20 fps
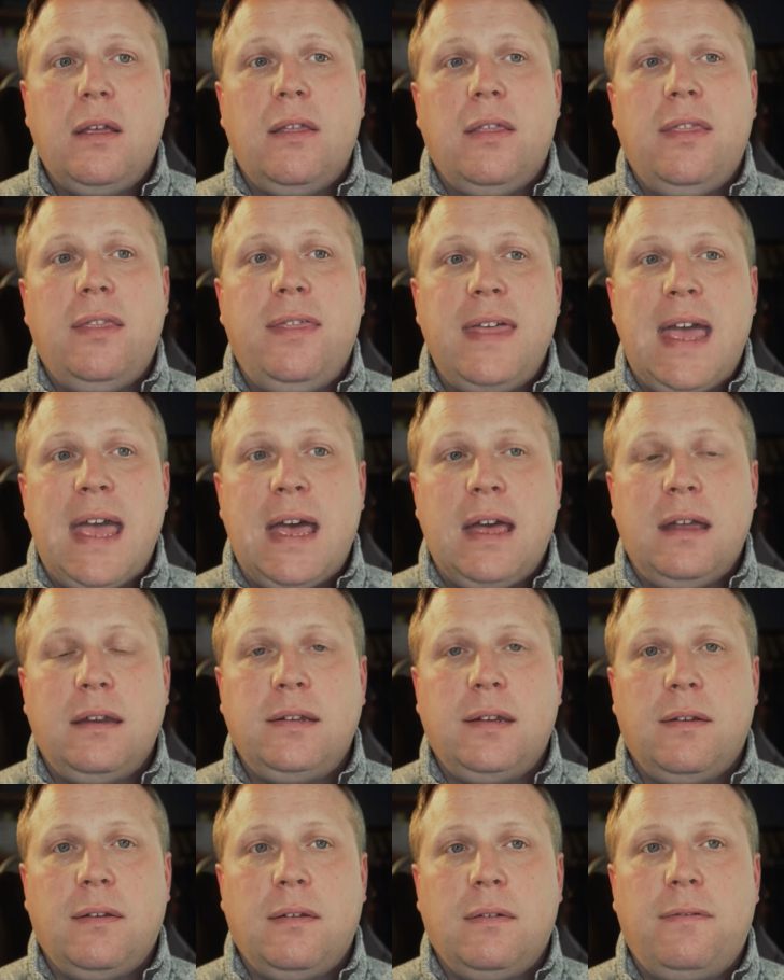
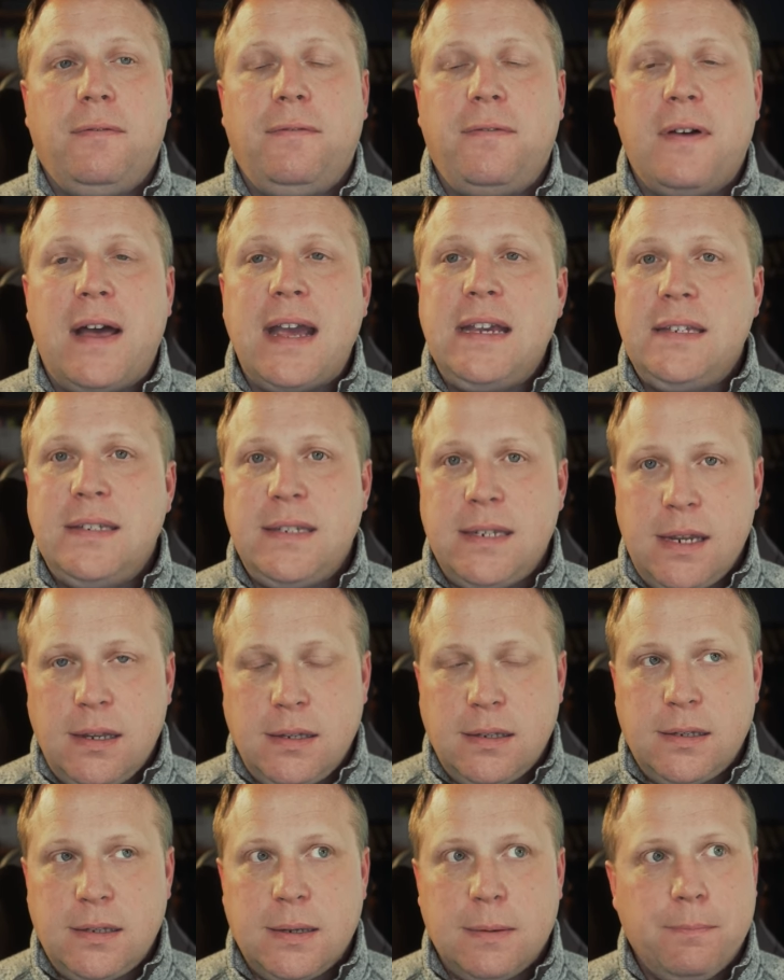that finds
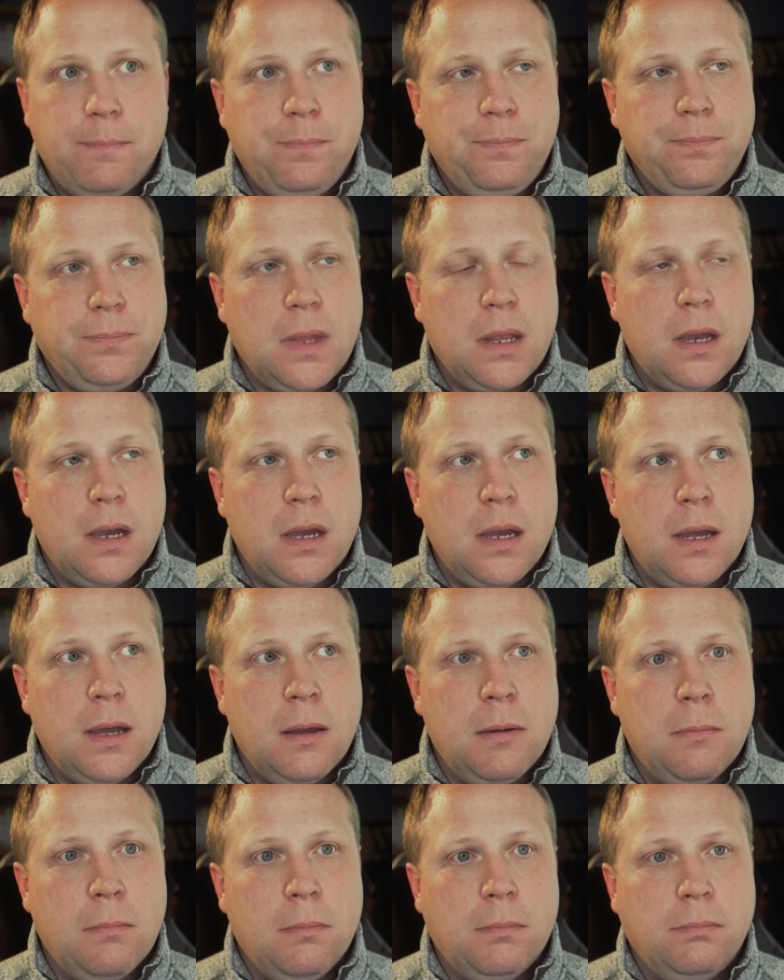it
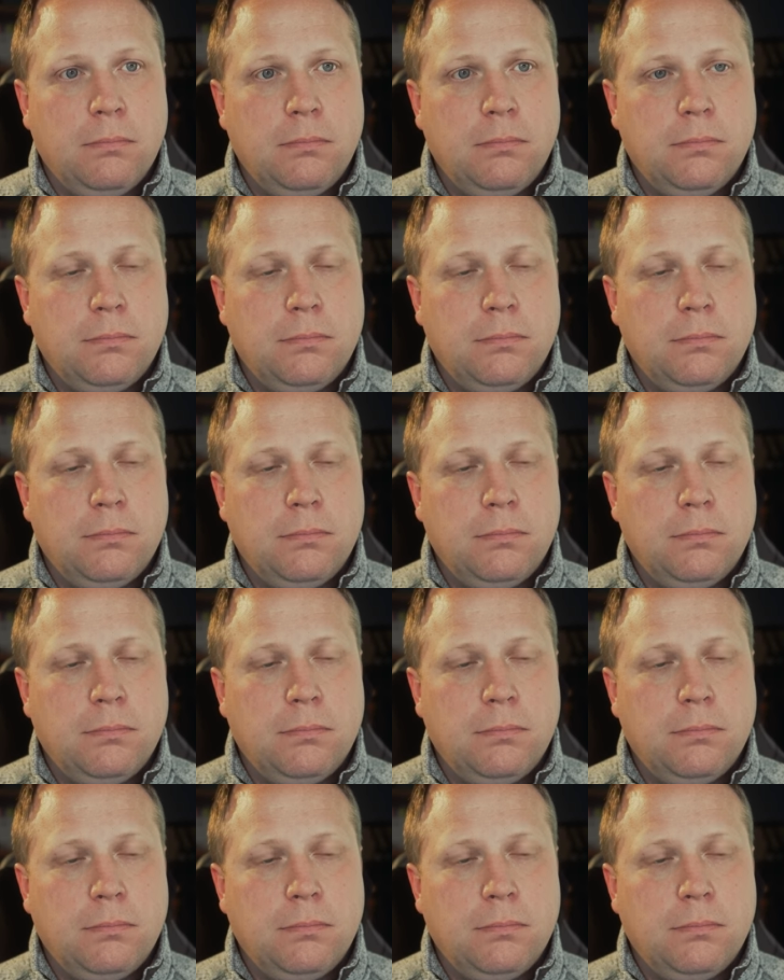um,